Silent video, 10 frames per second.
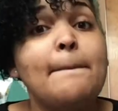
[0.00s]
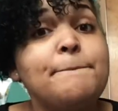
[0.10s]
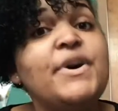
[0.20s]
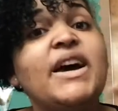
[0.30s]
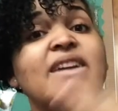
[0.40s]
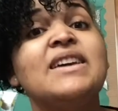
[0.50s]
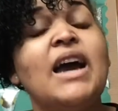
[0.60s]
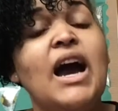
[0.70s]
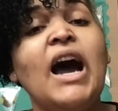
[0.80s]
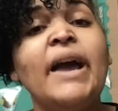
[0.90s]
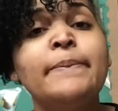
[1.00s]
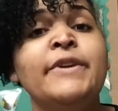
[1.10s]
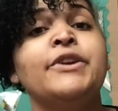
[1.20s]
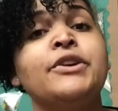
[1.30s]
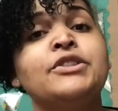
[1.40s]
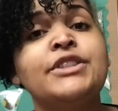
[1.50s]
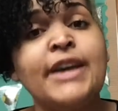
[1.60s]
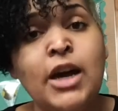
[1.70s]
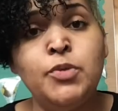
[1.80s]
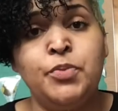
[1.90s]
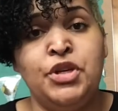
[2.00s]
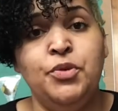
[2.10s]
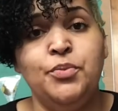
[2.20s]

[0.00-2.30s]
But I'm here to help you.